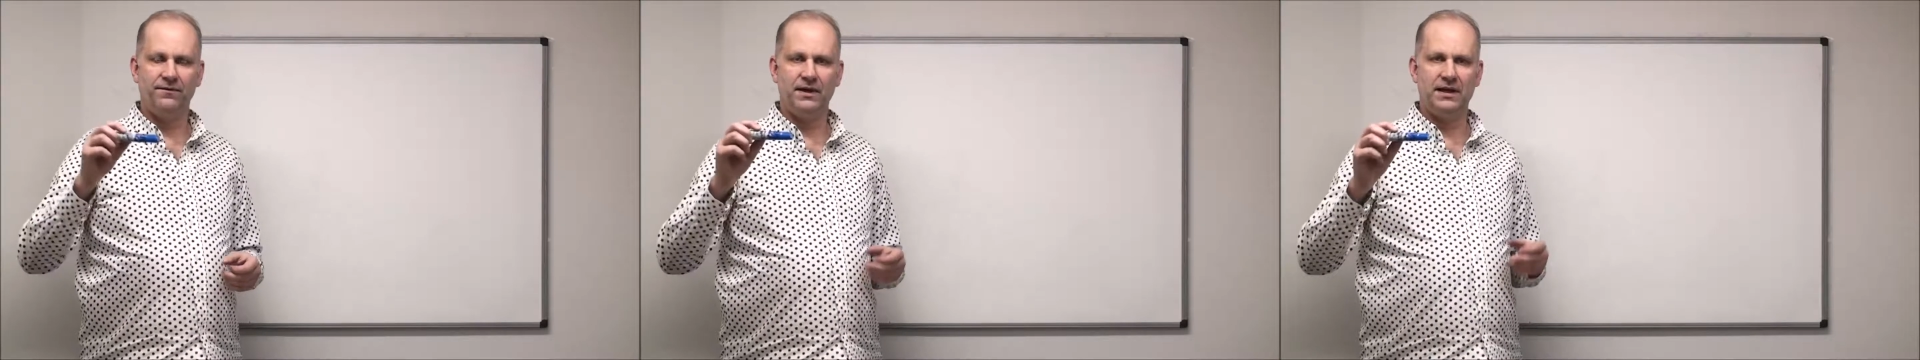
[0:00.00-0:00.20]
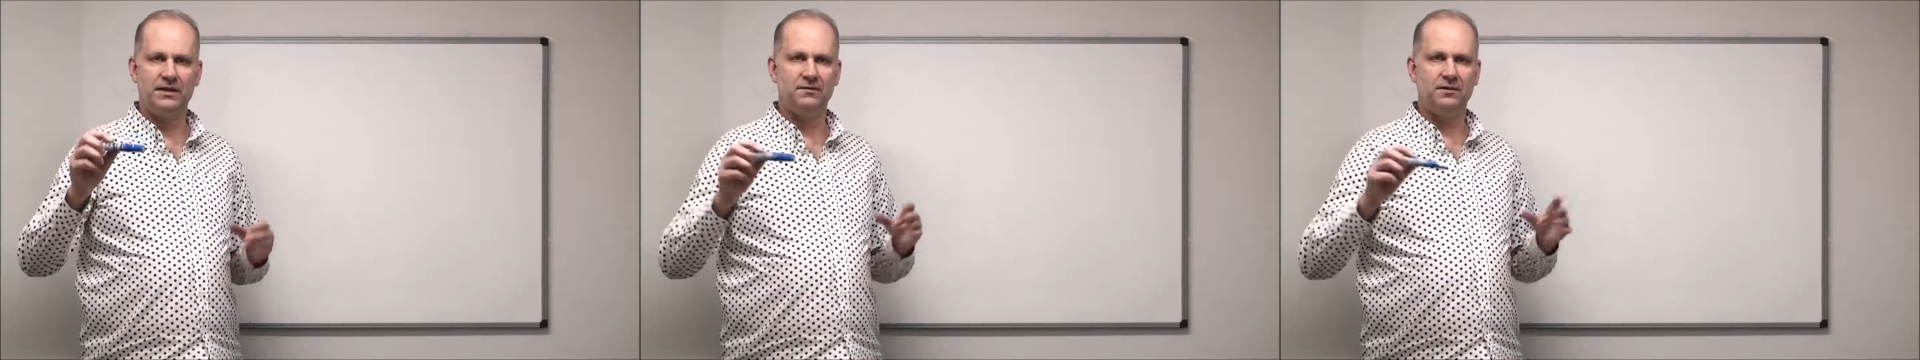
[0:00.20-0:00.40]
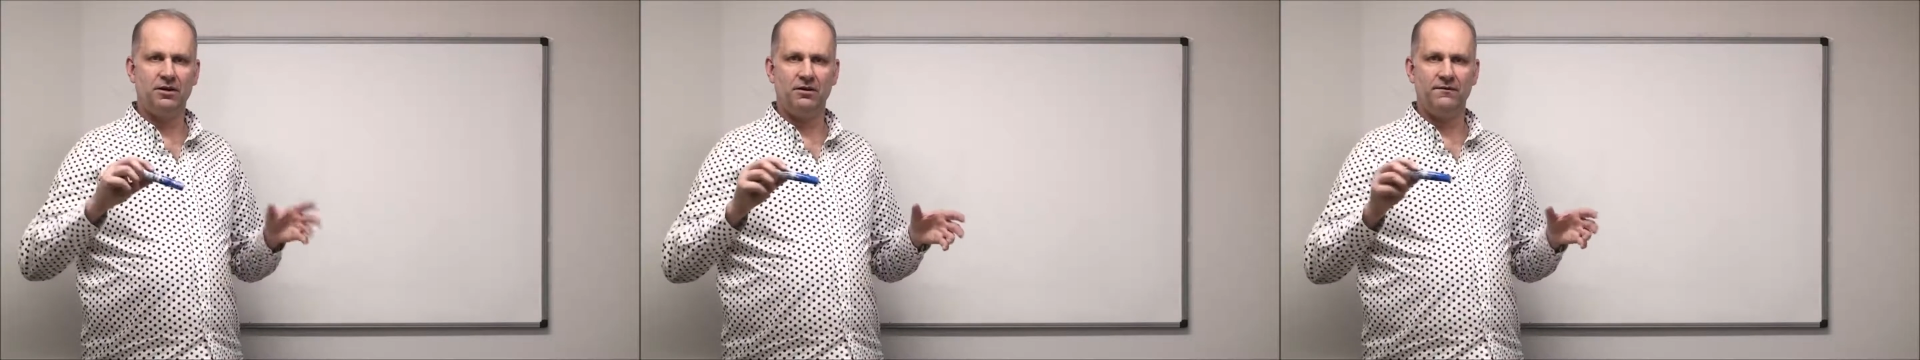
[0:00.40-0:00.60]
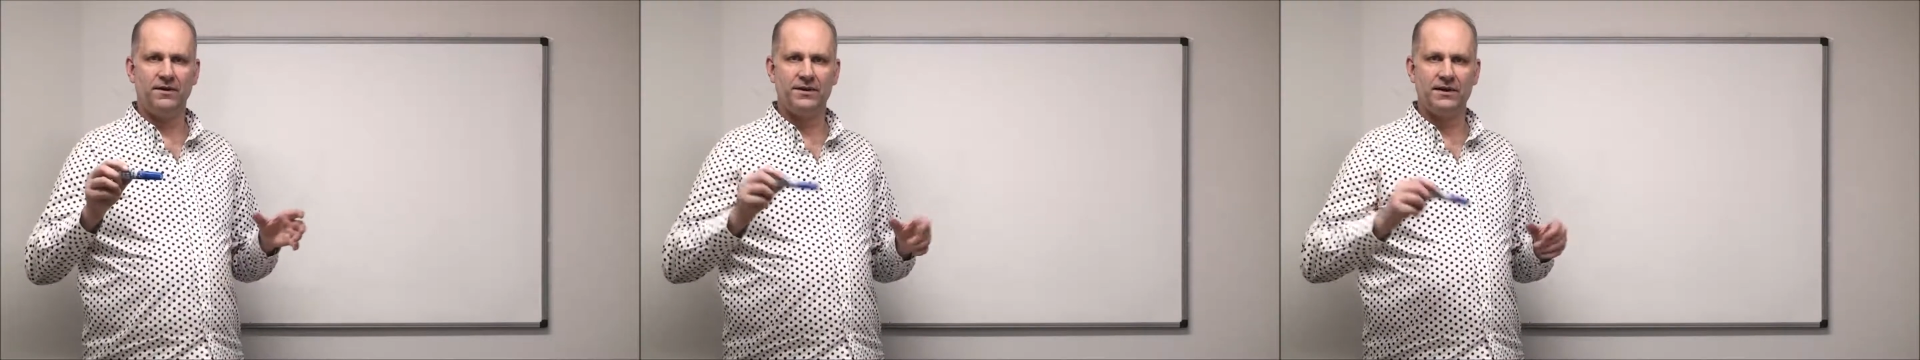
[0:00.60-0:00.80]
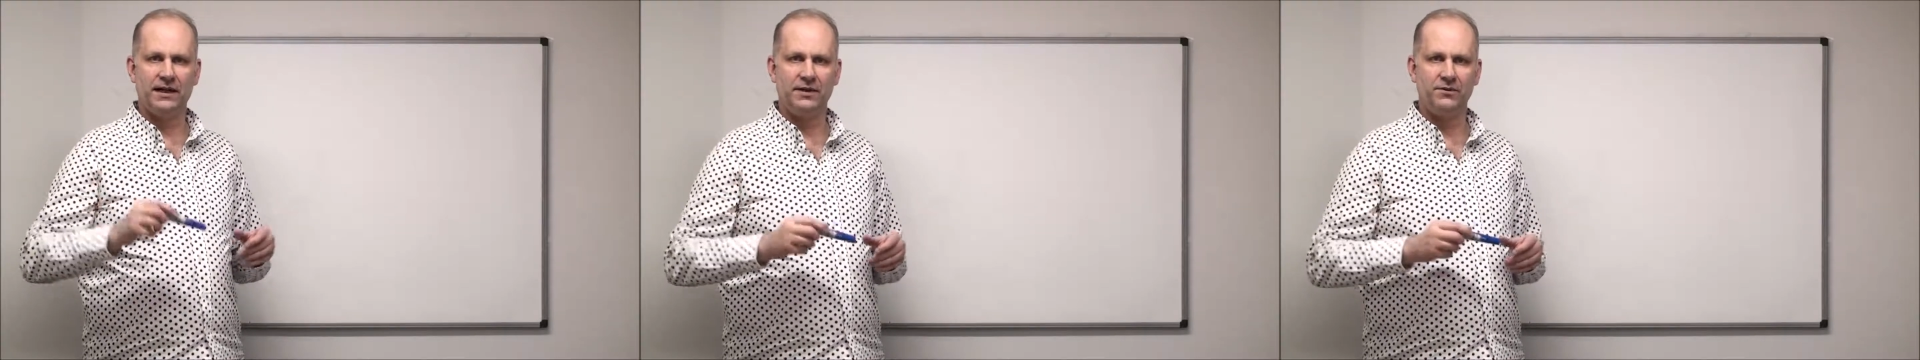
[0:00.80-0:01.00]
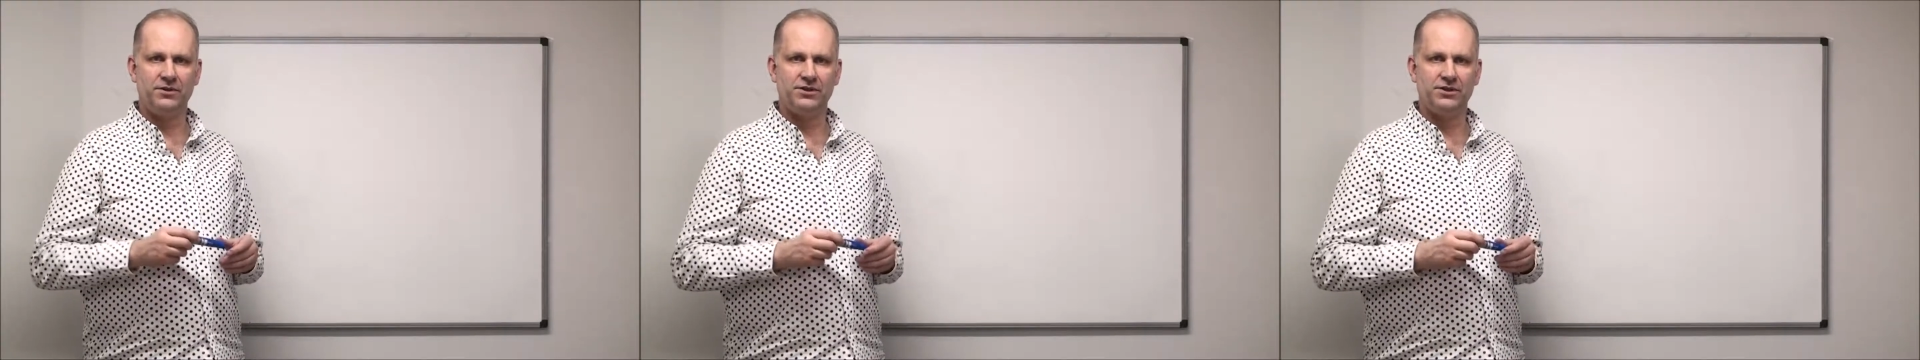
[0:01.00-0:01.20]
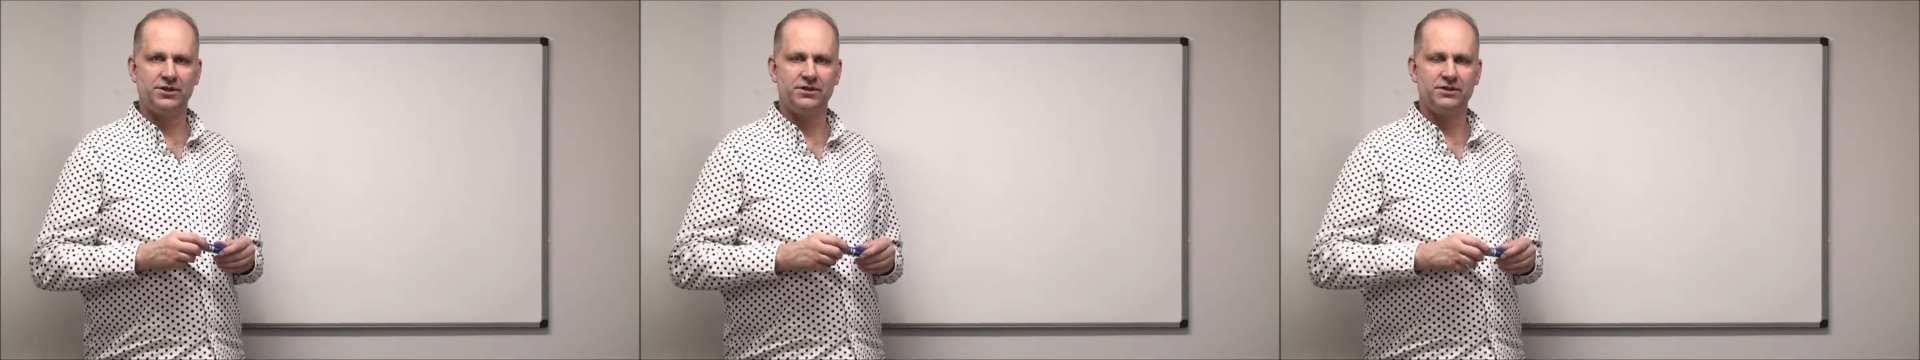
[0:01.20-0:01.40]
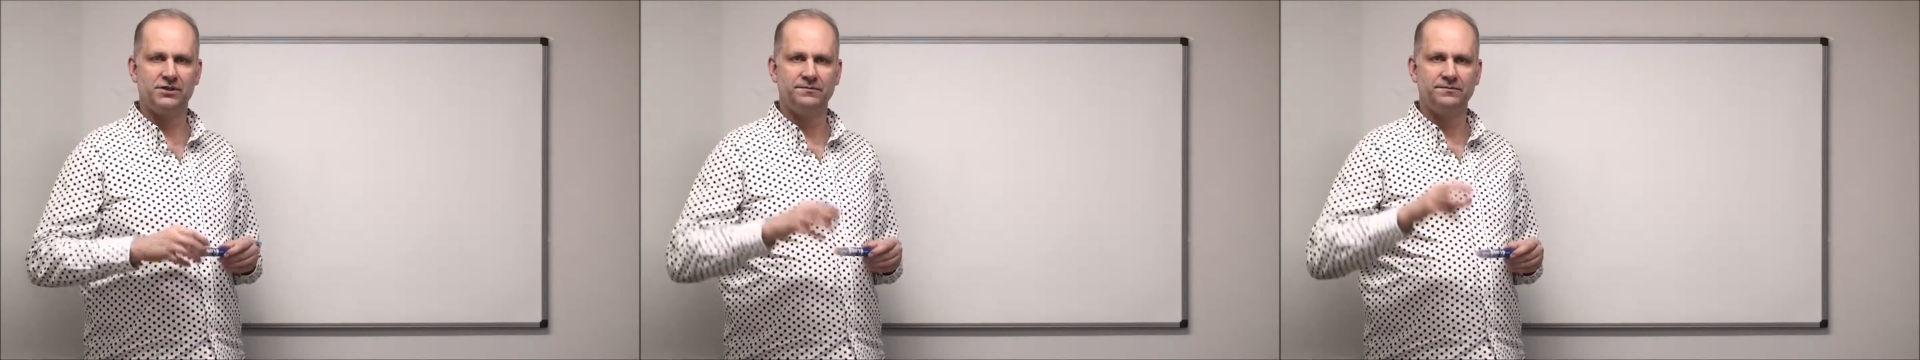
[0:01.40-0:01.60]
a lot of other
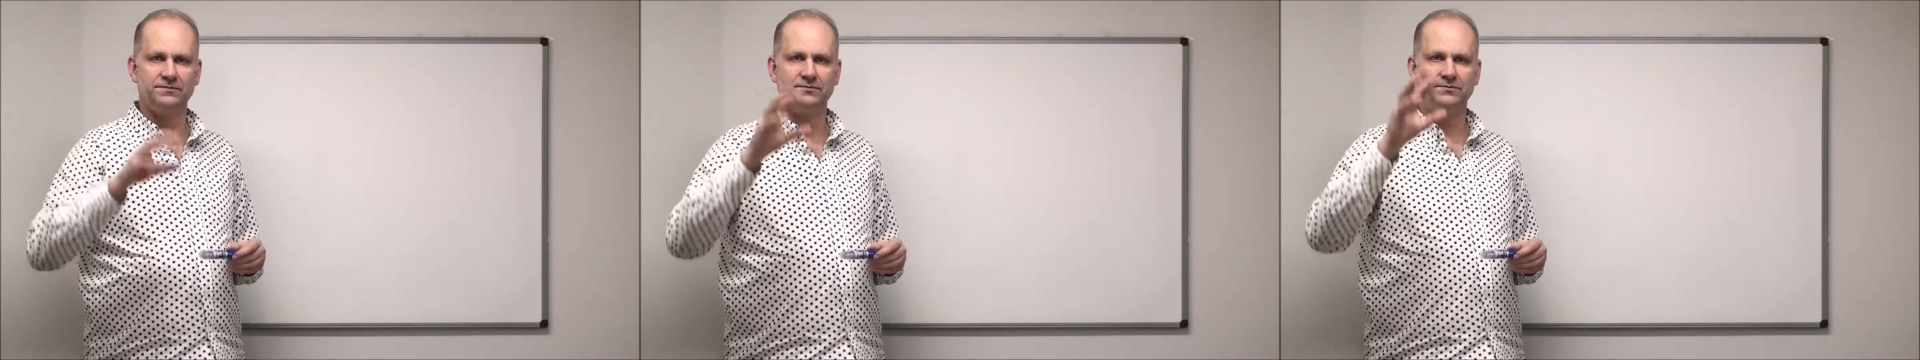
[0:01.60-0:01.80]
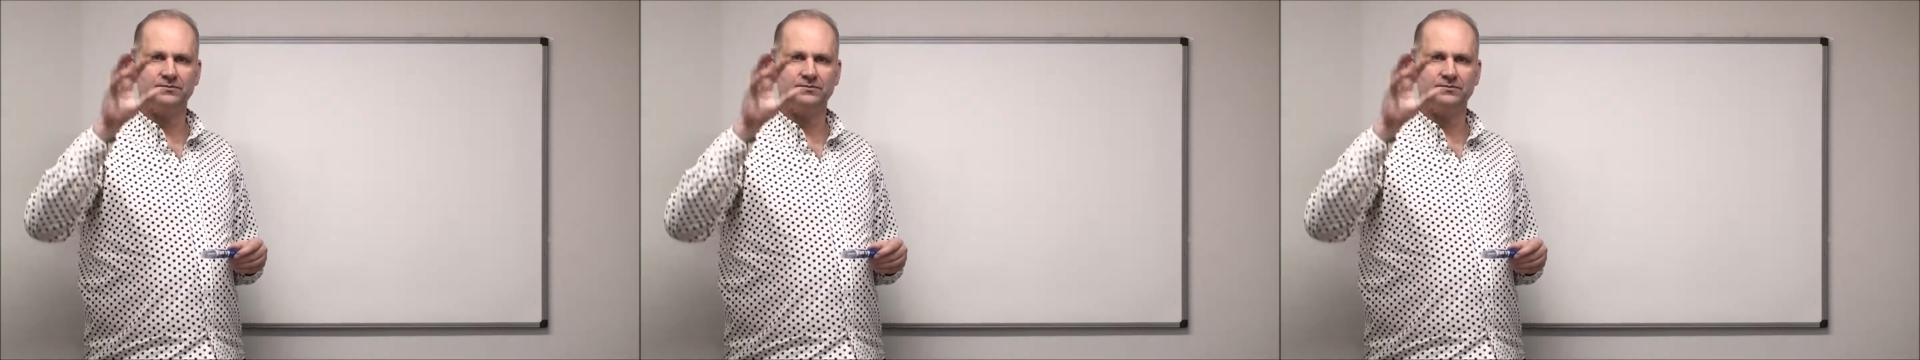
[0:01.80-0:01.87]
languages,